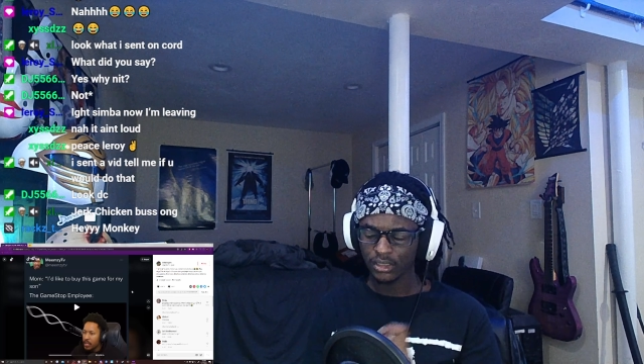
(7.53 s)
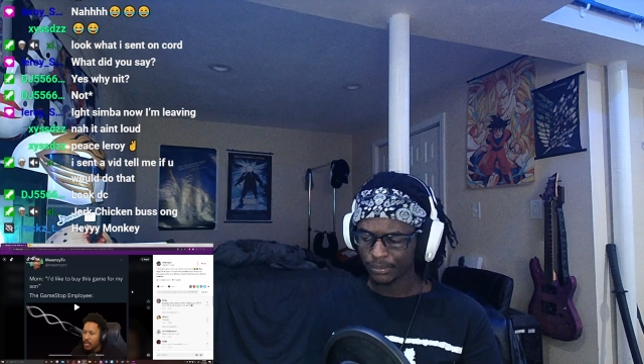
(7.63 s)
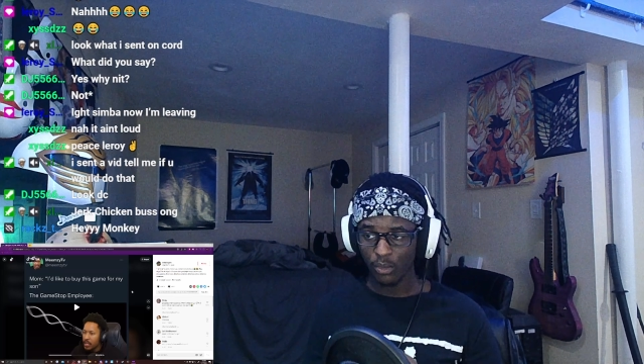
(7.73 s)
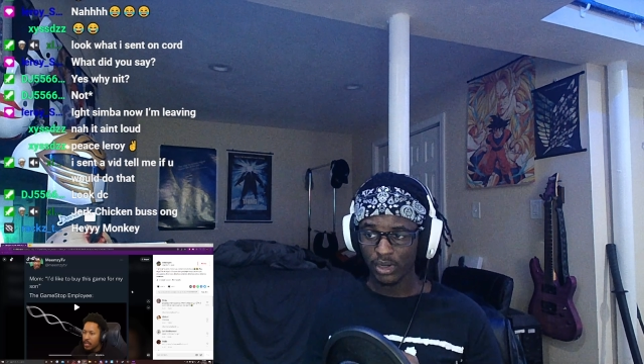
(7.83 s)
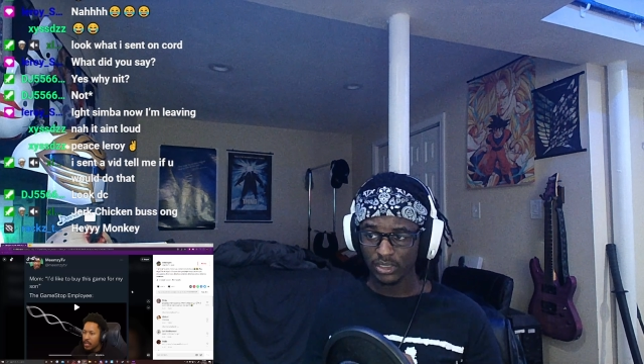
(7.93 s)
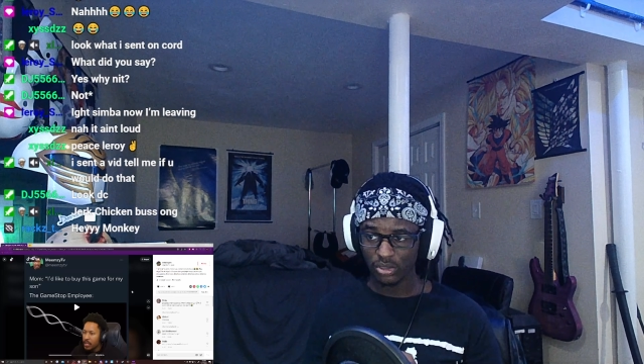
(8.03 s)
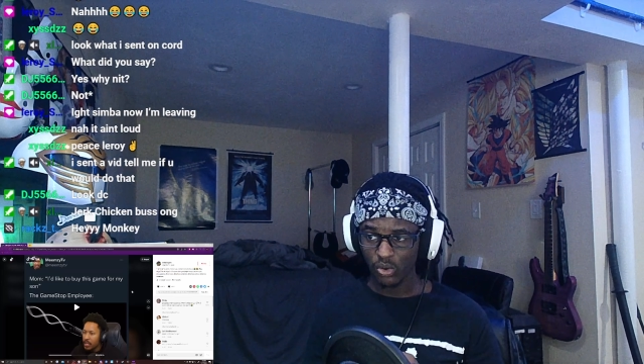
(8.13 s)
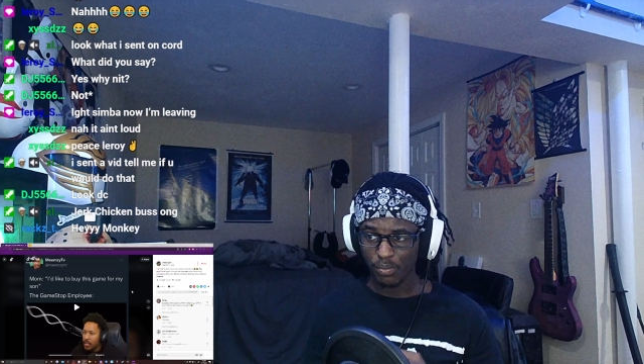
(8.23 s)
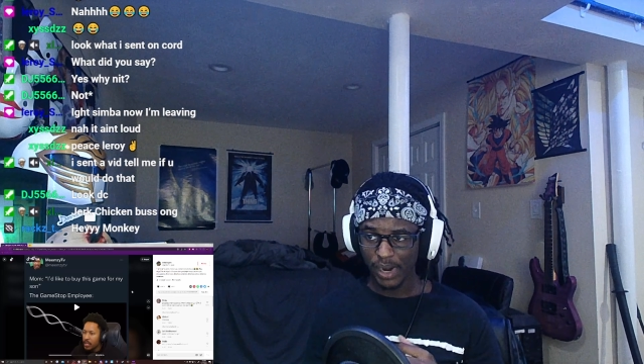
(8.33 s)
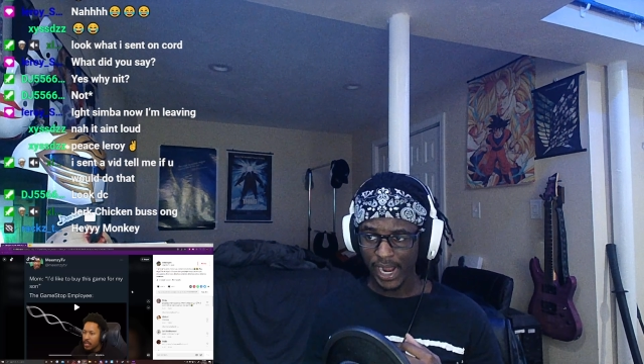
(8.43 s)
I wanted to go
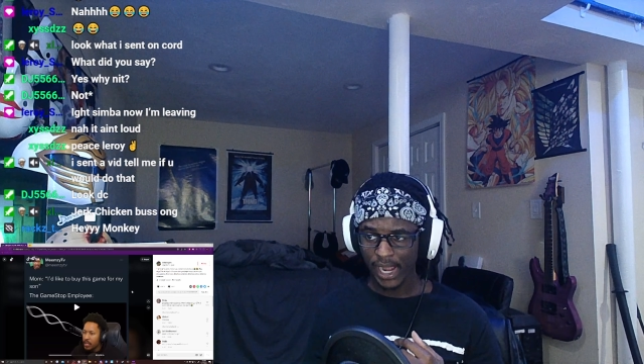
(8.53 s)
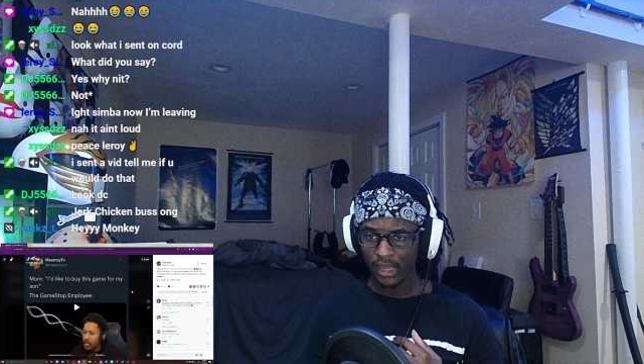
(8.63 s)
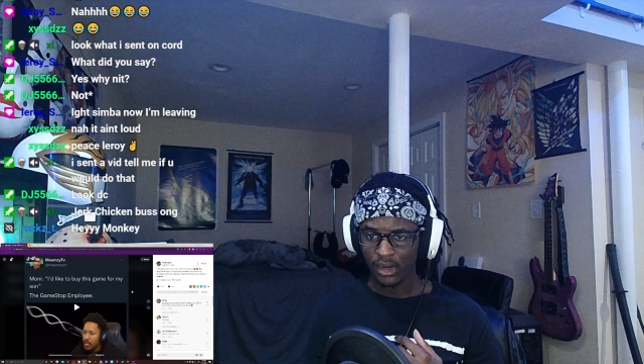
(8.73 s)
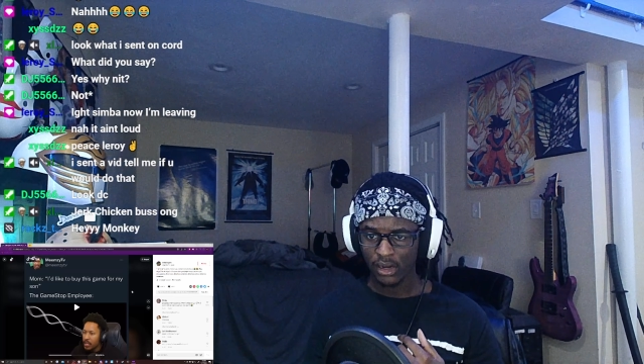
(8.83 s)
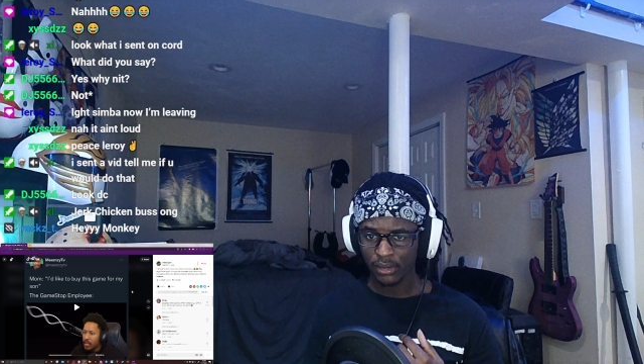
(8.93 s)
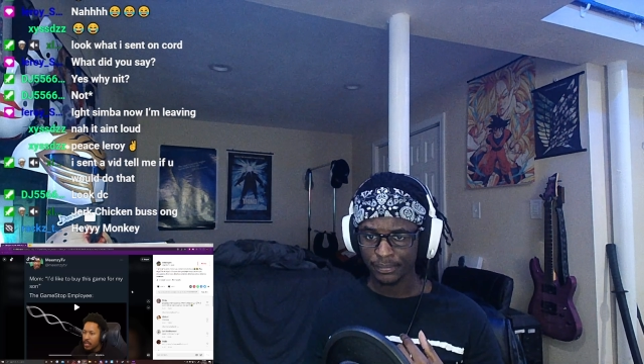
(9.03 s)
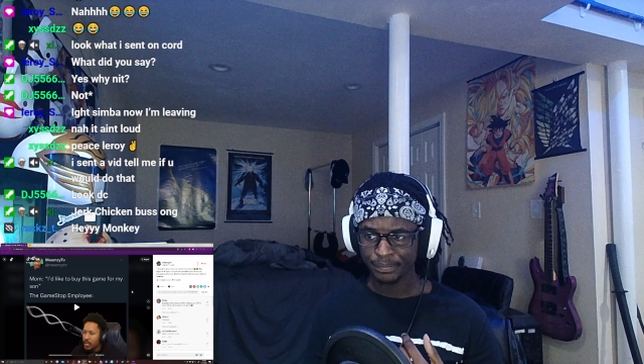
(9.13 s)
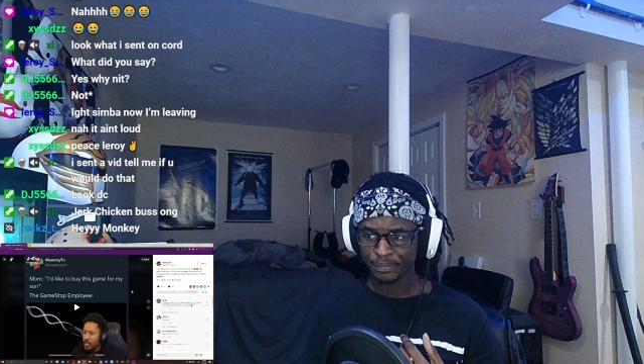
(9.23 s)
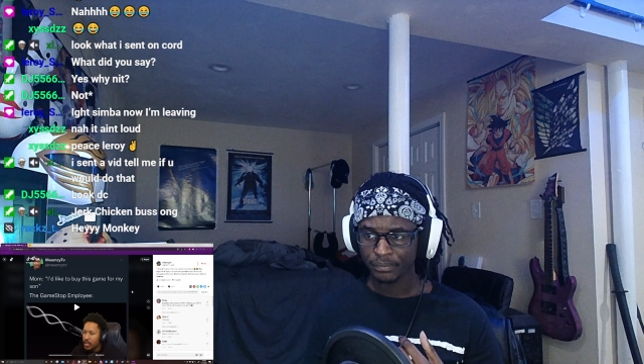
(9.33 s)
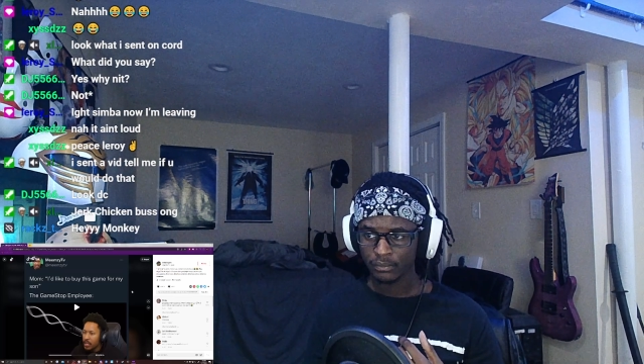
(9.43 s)
buy um
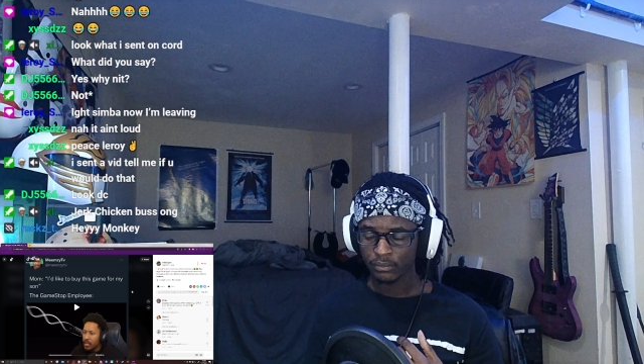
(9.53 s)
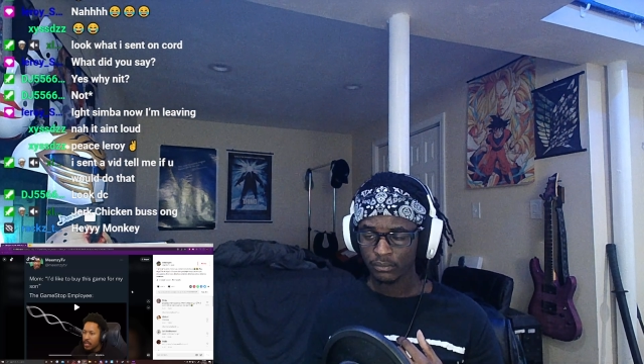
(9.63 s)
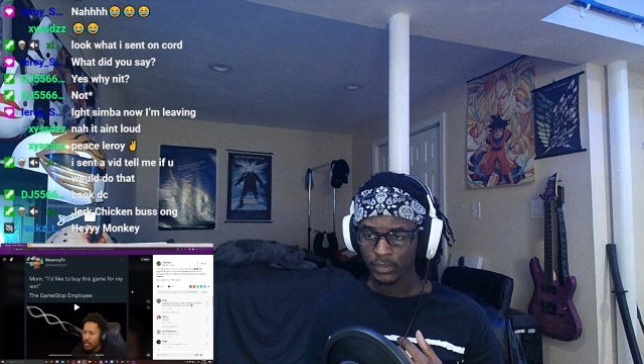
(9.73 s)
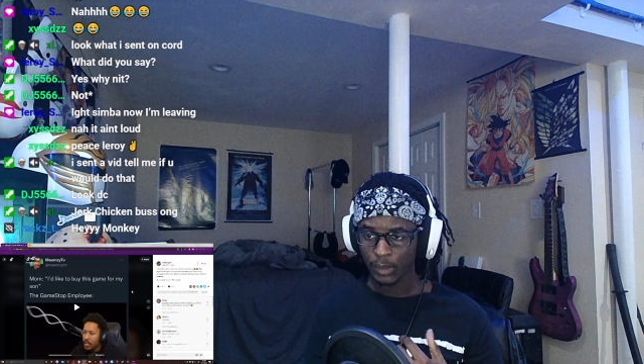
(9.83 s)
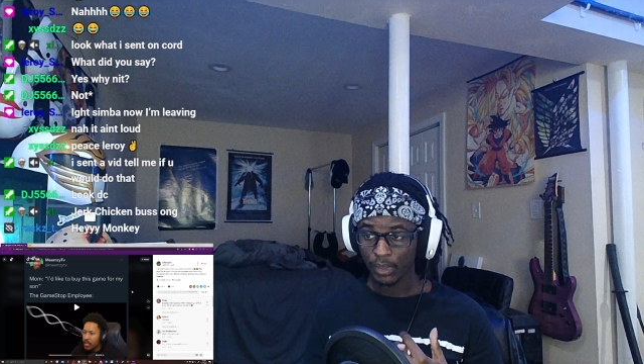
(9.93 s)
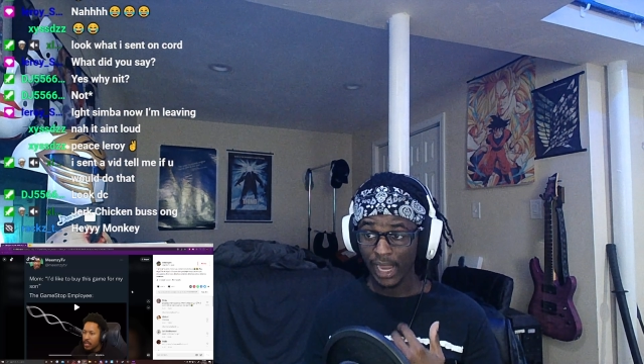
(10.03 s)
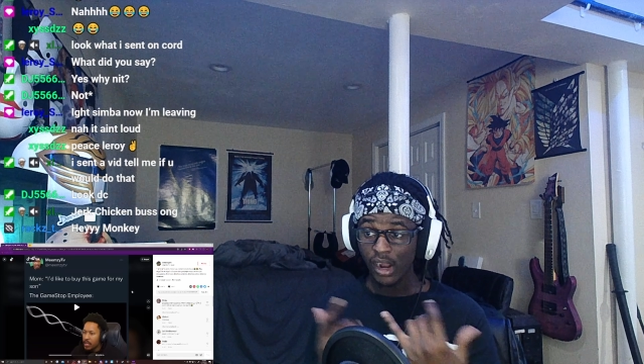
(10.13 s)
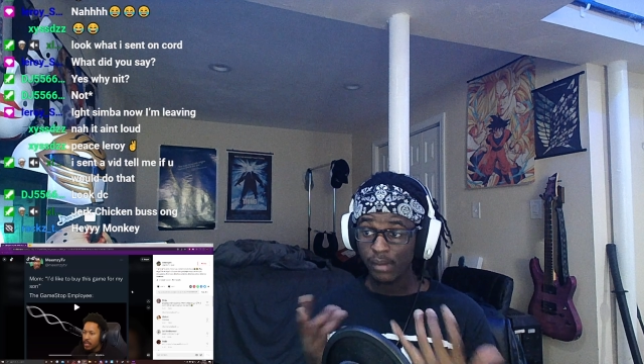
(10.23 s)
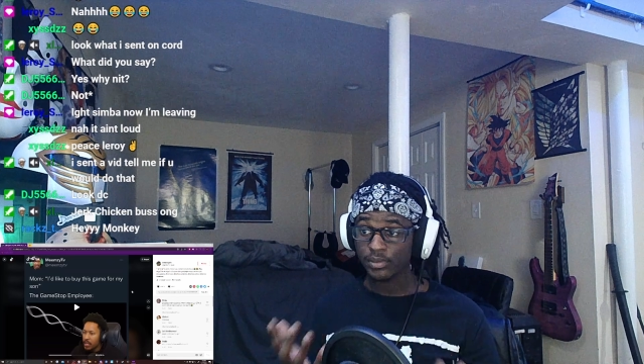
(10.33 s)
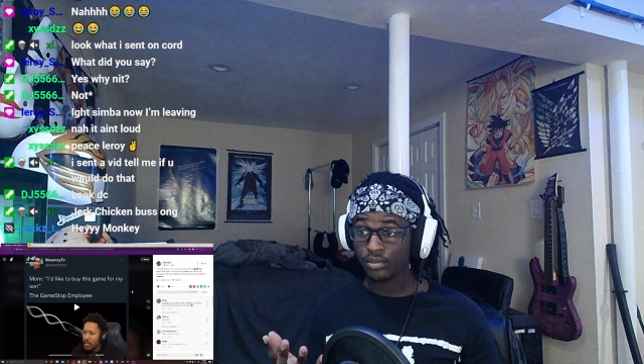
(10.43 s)
Black
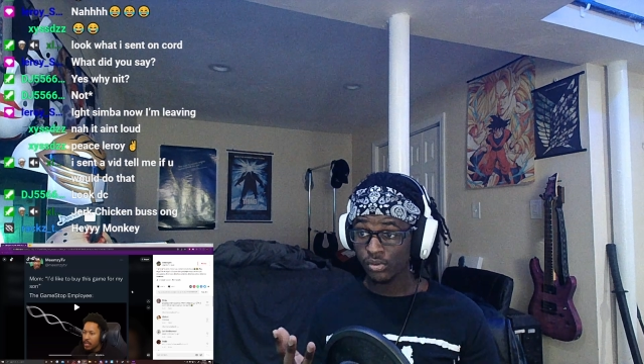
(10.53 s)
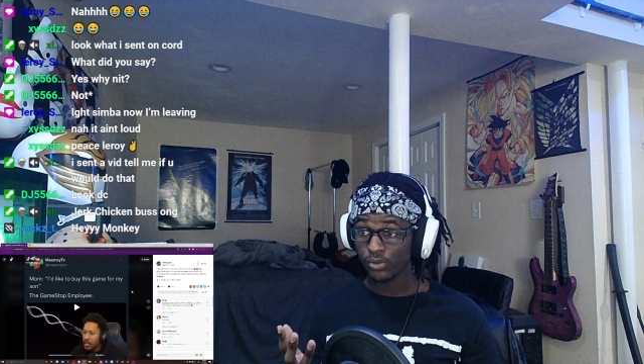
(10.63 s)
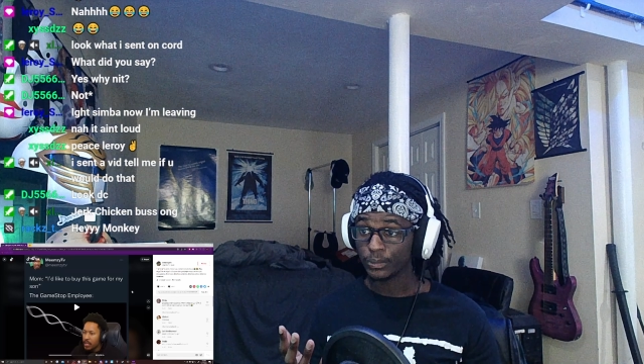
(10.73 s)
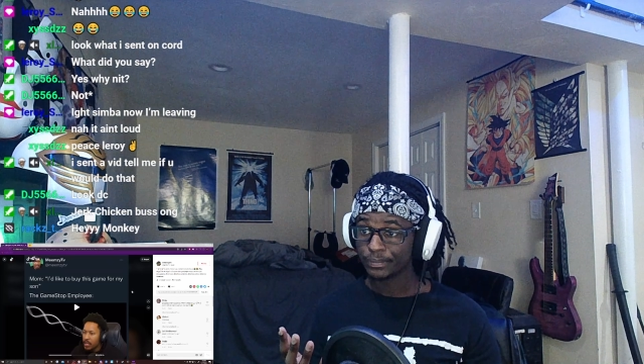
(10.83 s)
Ops two.